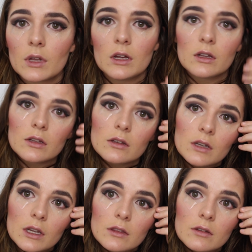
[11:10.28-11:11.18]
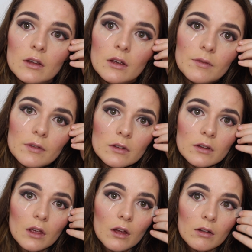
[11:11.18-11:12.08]
Okay, let's take this off and
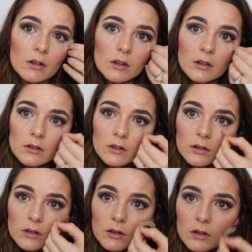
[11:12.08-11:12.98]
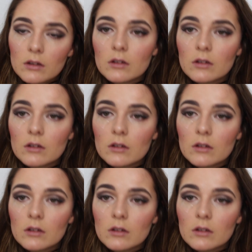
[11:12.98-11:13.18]
see how it looks.